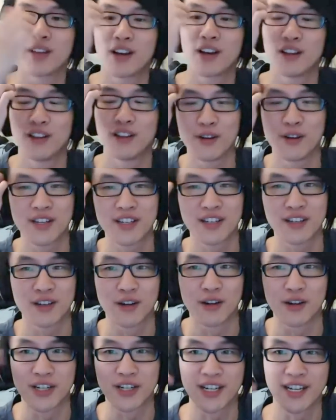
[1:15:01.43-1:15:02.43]
Cloaked
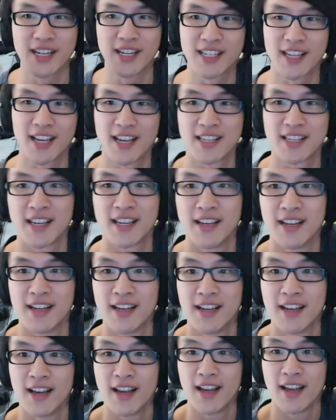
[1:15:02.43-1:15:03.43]
Yoshi says,
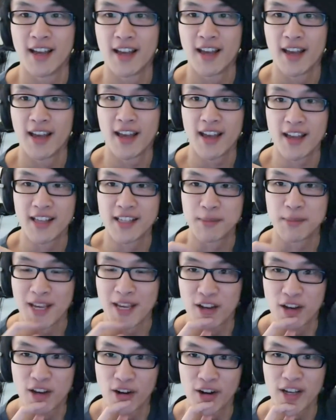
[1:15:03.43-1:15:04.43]
it's
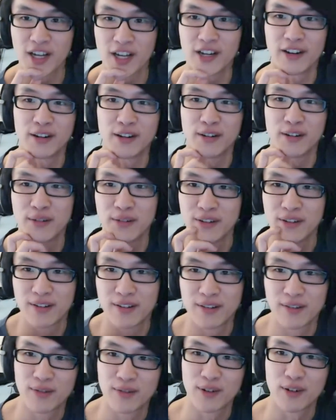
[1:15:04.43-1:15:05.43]
been going on
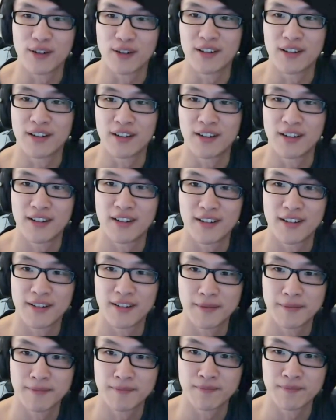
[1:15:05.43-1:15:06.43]
for
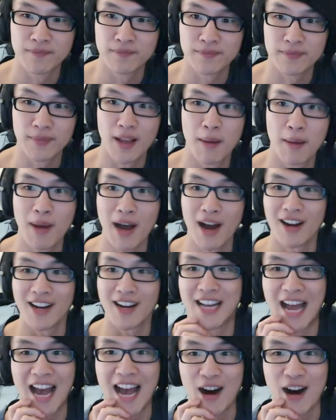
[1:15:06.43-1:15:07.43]
about
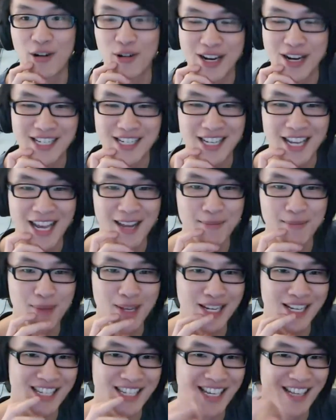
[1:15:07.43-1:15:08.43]
an hour and ten
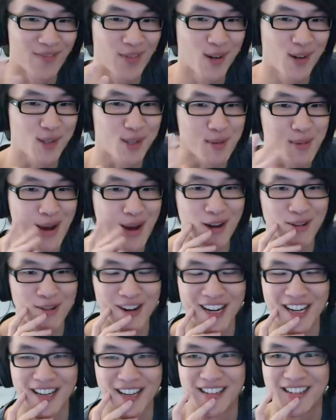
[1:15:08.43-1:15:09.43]
minutes. That feels about
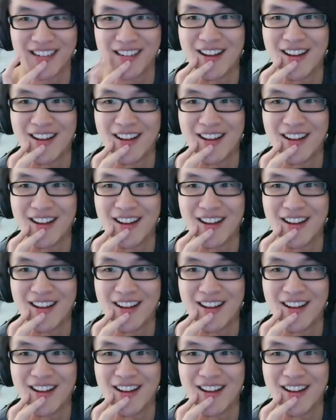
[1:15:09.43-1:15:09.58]
right.